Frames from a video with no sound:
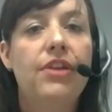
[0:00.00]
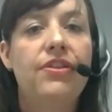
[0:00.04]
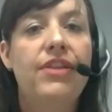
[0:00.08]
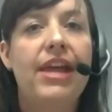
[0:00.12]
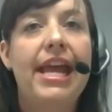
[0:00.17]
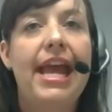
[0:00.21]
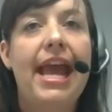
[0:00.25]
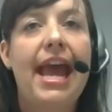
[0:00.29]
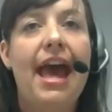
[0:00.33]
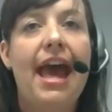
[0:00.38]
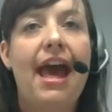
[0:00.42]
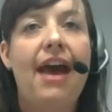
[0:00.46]

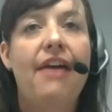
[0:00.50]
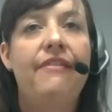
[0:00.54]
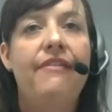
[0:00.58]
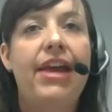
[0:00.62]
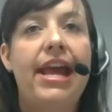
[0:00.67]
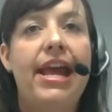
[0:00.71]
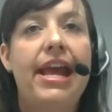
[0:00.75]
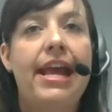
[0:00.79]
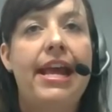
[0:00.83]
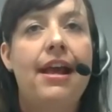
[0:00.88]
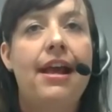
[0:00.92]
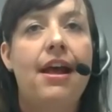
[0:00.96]
they have
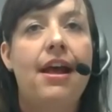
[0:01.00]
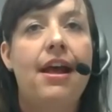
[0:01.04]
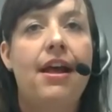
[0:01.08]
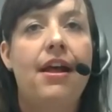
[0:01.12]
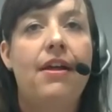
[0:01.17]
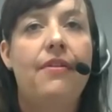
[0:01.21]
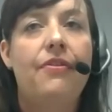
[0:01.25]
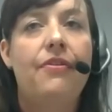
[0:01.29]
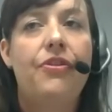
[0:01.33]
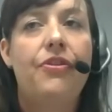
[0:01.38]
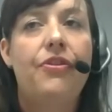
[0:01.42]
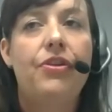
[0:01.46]
a
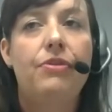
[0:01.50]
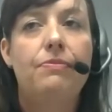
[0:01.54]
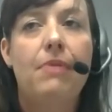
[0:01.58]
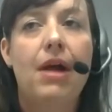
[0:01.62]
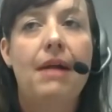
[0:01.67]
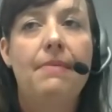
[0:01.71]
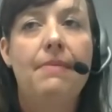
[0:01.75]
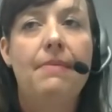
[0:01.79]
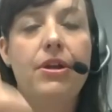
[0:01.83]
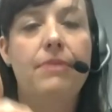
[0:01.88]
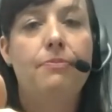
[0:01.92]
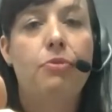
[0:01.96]

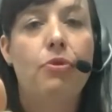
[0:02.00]
thermometer,